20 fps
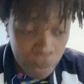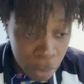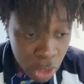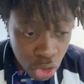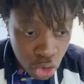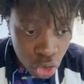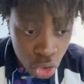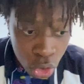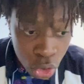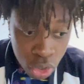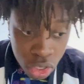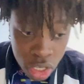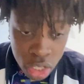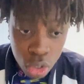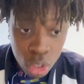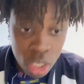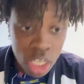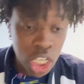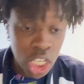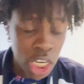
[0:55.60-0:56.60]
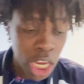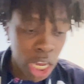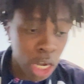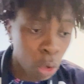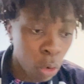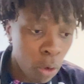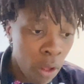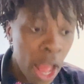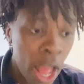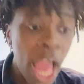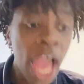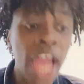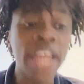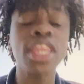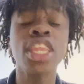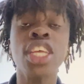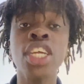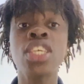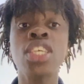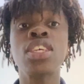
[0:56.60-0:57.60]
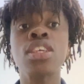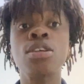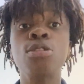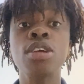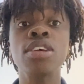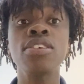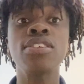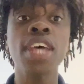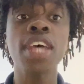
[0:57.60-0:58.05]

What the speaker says: introducing to this channel. And this series